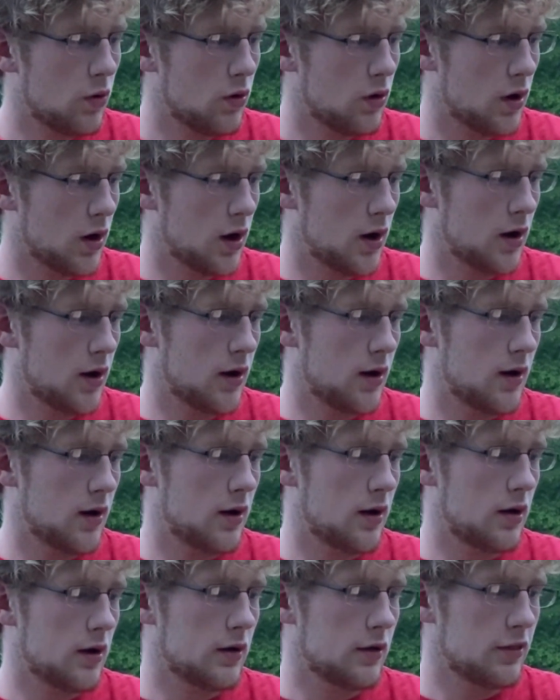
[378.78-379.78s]

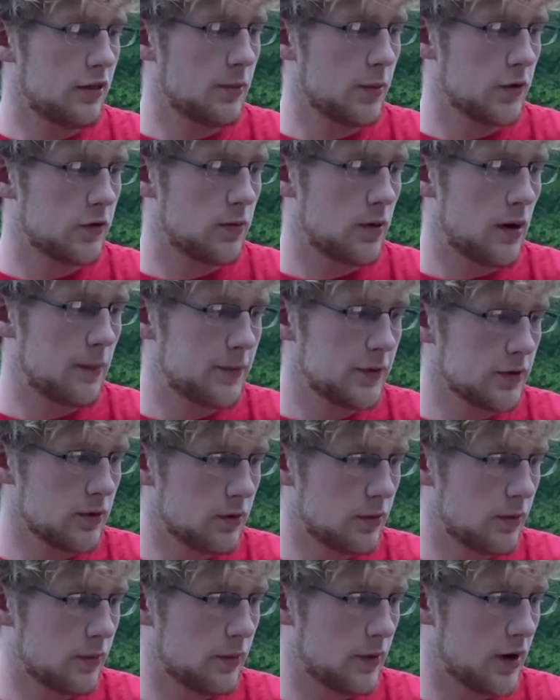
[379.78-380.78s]
Uh, the most
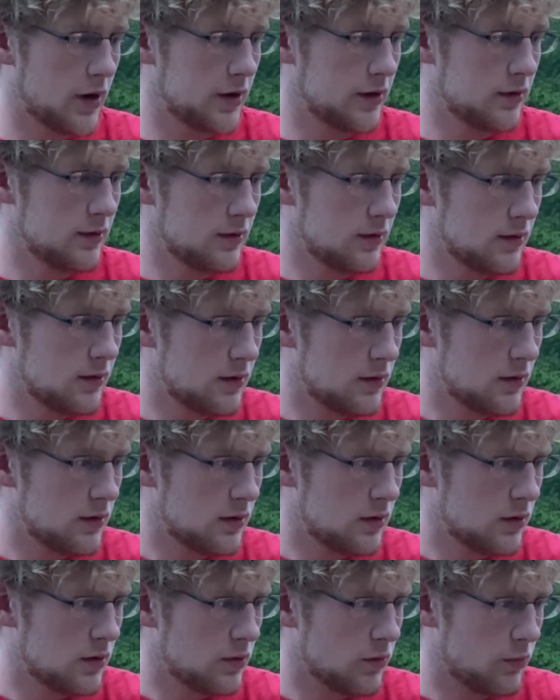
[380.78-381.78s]
popular one,
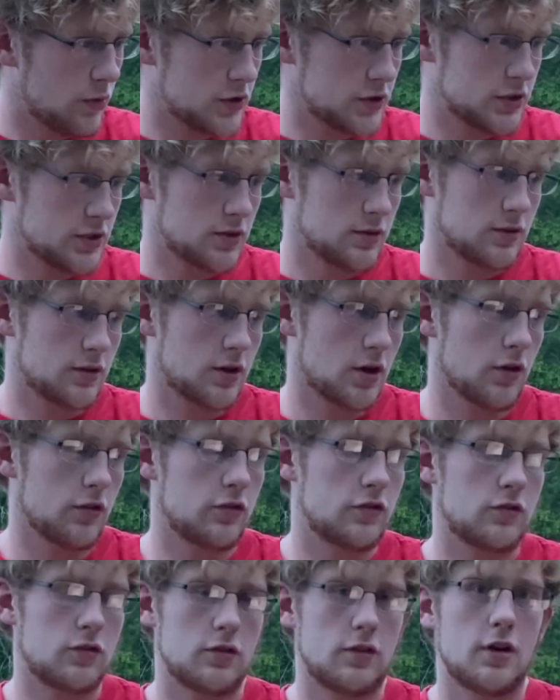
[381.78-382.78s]
which
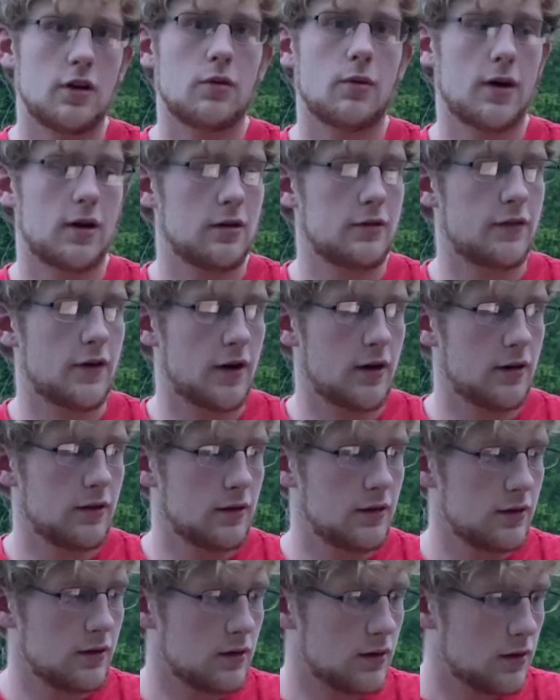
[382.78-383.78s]
goes near a waterfall,
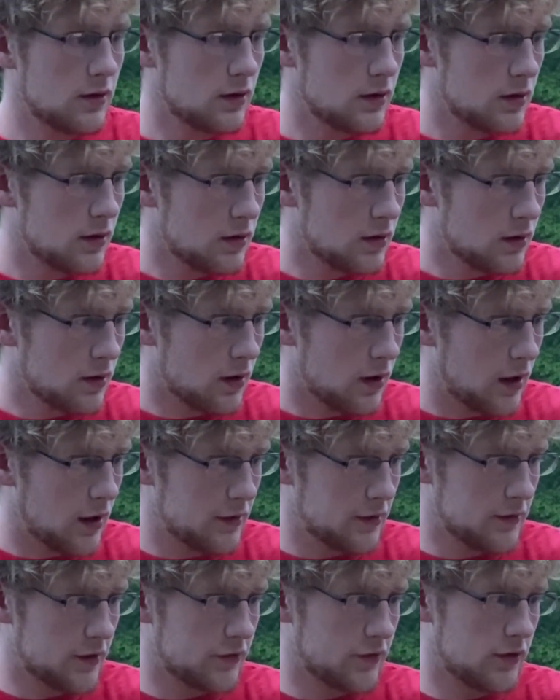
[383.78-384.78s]
and
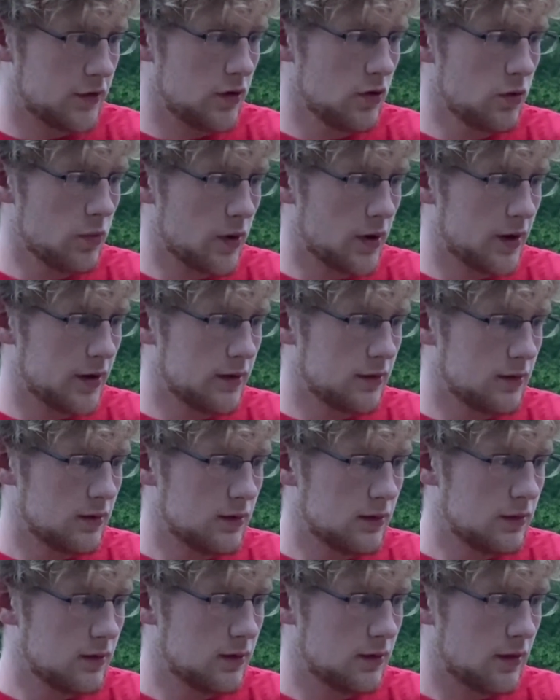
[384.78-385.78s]
then there's a new one
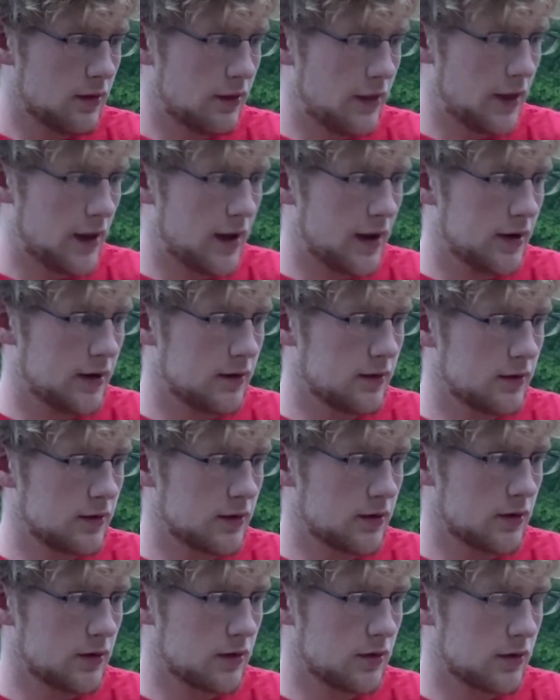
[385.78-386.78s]
that
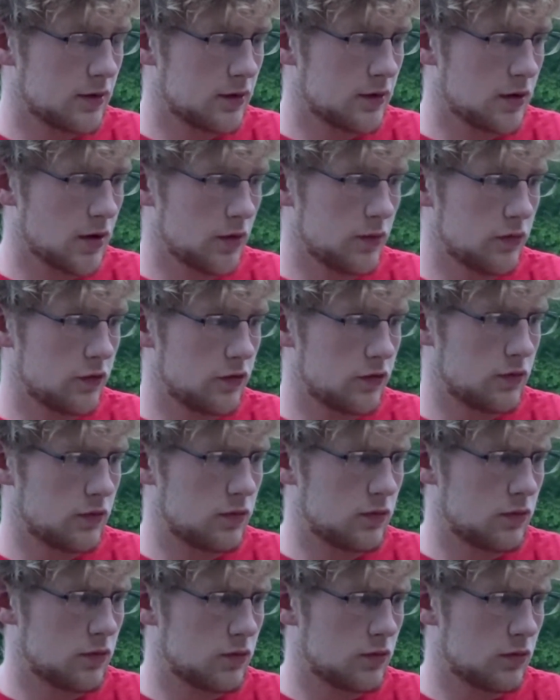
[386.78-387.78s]
goes
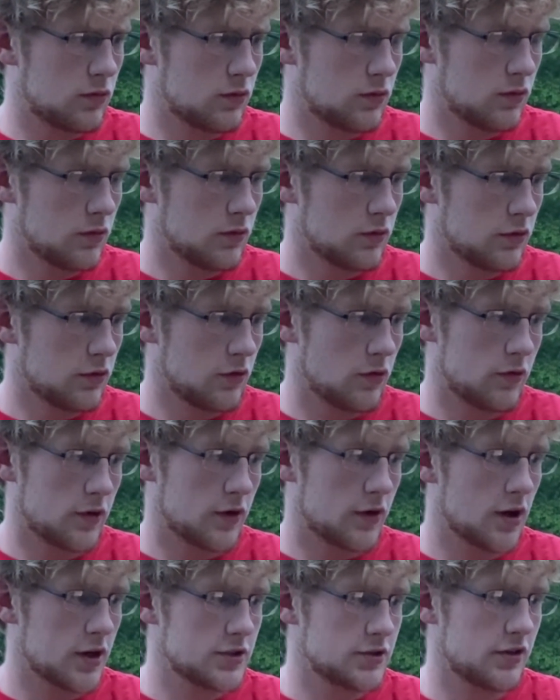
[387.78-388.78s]
through the
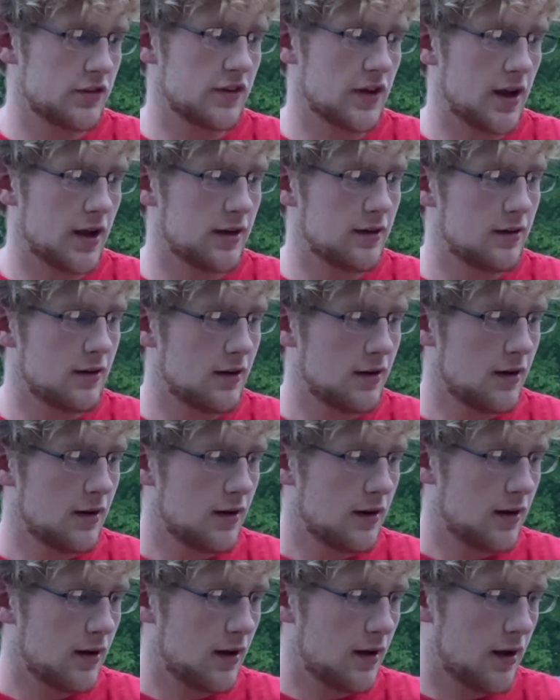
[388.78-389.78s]
countryside,
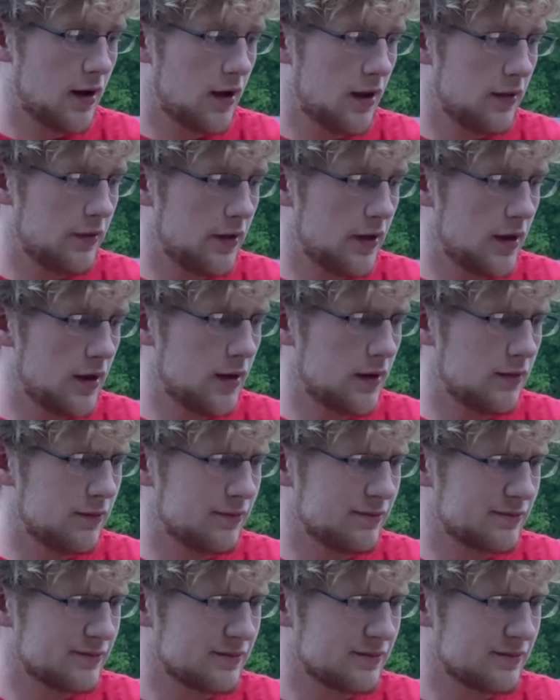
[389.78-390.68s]
and then